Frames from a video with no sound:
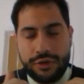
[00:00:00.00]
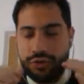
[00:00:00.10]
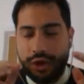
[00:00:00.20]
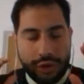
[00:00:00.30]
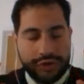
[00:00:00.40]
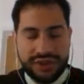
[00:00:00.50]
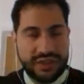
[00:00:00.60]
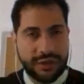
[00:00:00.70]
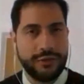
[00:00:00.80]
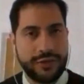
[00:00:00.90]
Don't
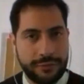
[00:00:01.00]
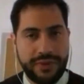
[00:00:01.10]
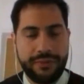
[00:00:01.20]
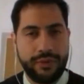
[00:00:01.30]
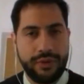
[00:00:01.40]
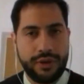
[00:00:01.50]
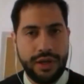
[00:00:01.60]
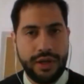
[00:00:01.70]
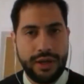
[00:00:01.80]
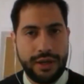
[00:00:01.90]
consider other people,
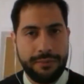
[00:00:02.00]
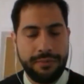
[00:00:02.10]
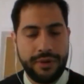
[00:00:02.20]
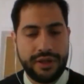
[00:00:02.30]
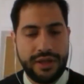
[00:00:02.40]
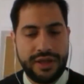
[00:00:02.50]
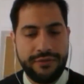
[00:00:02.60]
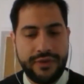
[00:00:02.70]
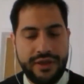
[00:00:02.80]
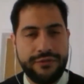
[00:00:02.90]
but
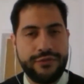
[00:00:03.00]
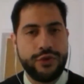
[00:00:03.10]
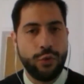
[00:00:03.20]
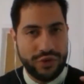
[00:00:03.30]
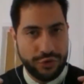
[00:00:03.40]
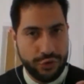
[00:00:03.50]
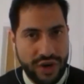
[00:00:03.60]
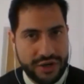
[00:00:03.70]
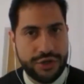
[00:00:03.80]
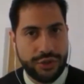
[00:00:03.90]
if you, what you
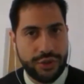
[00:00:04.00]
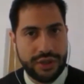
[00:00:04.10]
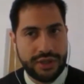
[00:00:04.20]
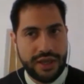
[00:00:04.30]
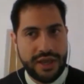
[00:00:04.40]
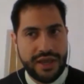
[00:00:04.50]
are doing